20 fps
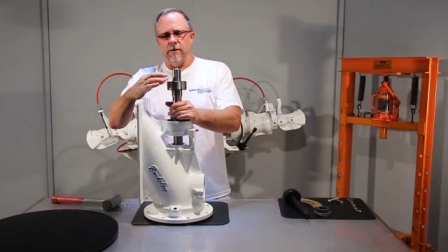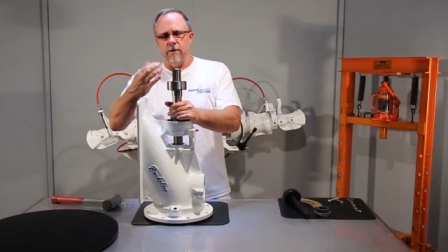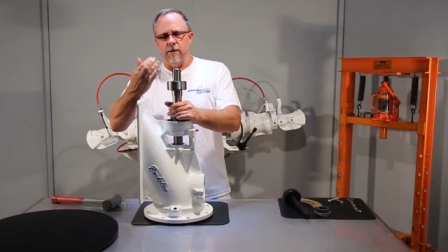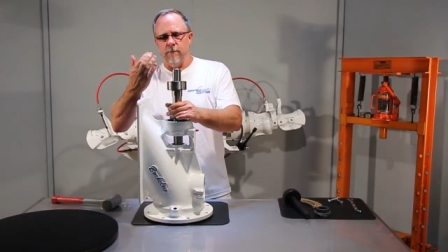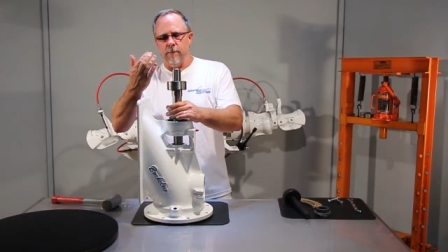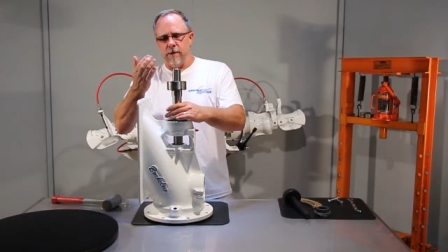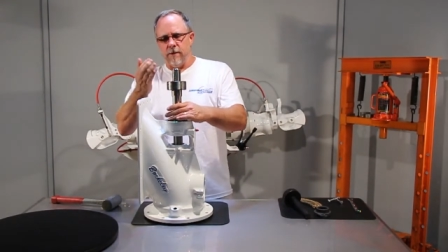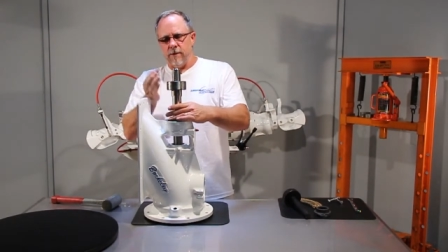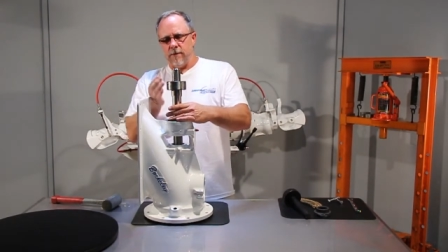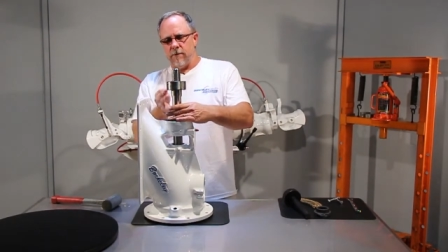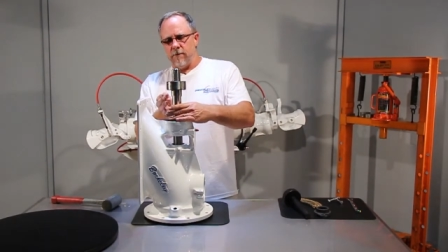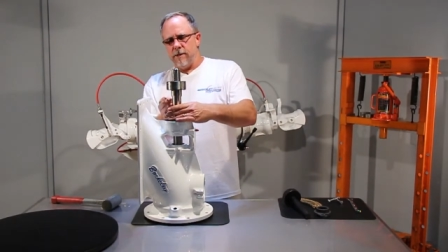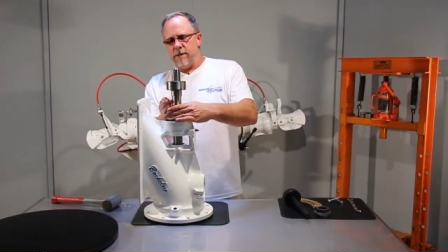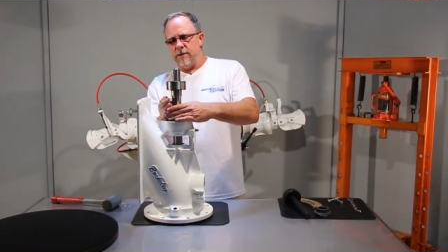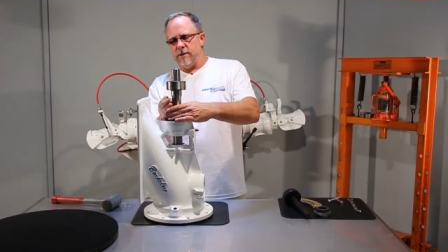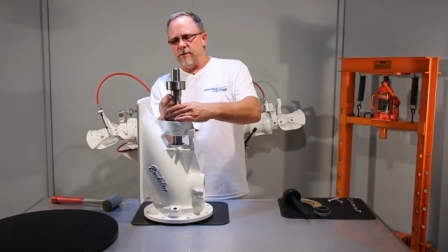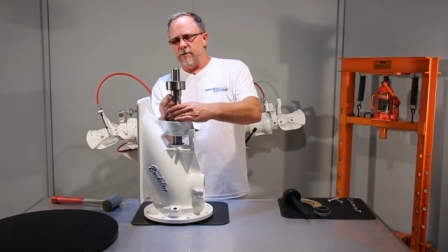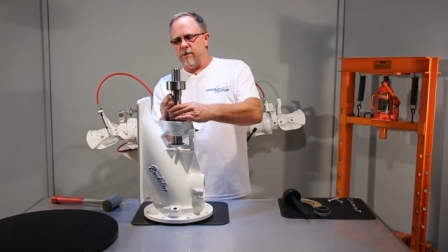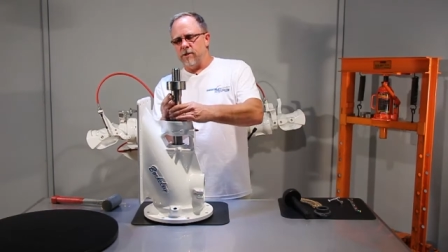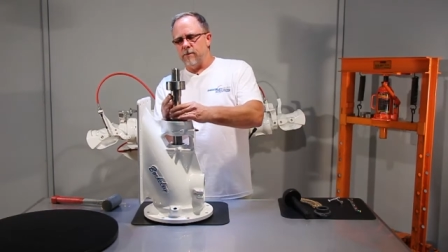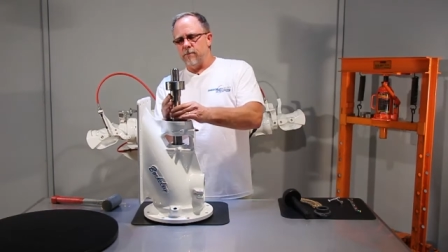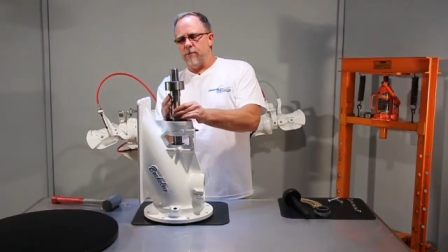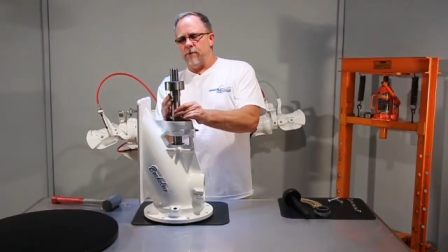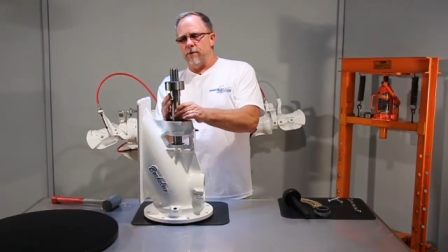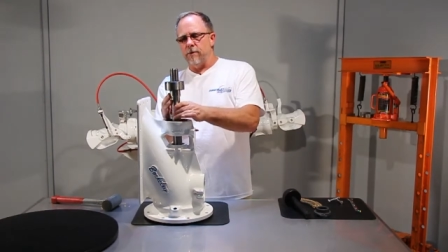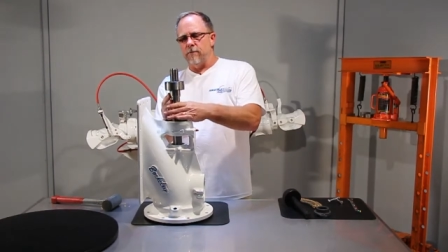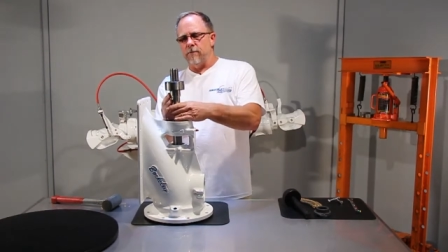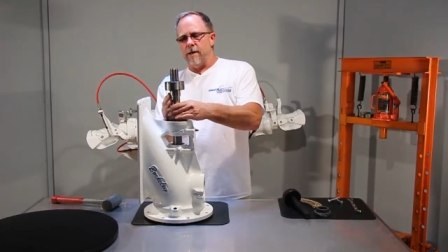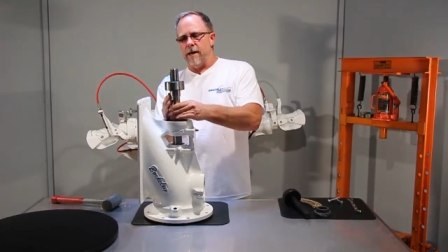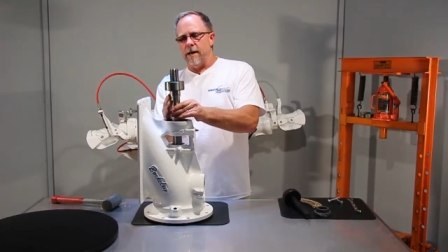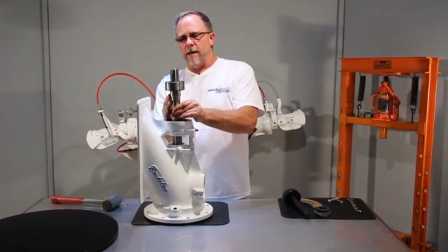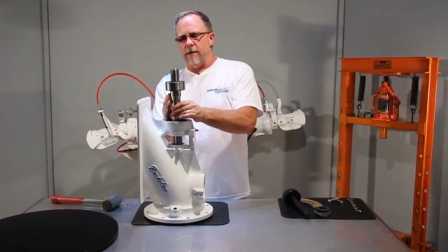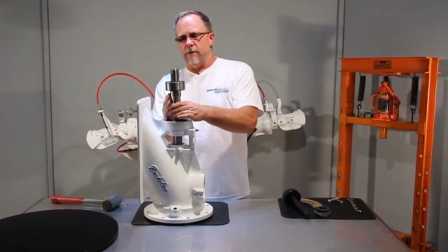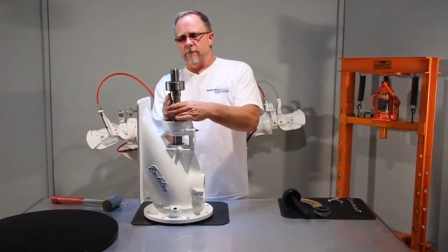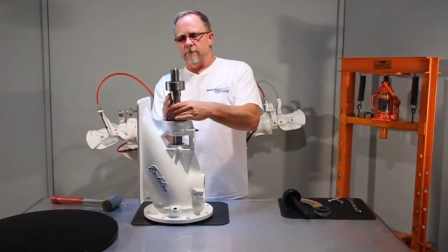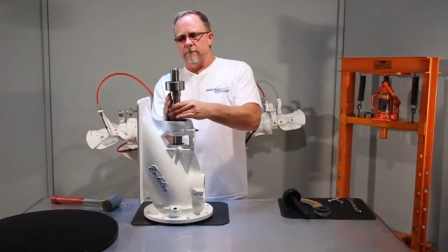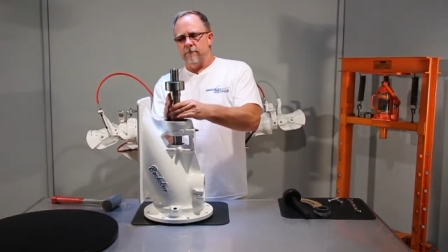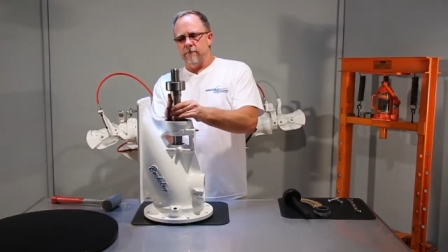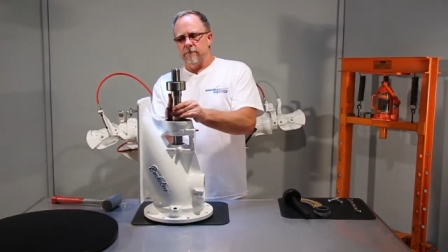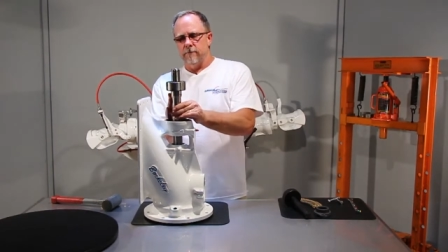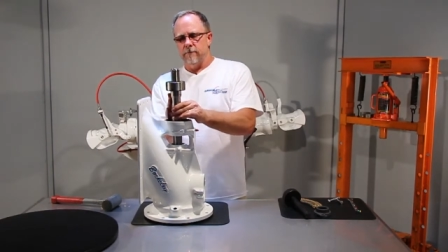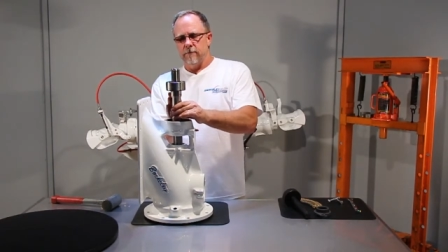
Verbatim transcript: a little bit of the grease and just put around